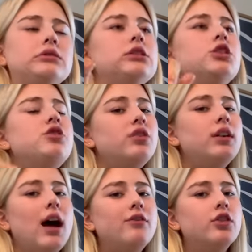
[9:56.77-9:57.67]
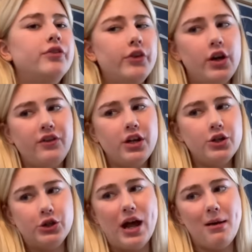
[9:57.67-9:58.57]
Did you really have good food if you didn't
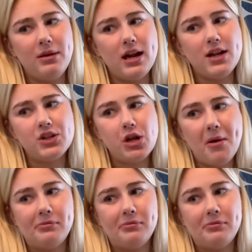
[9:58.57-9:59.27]
do the happy dance?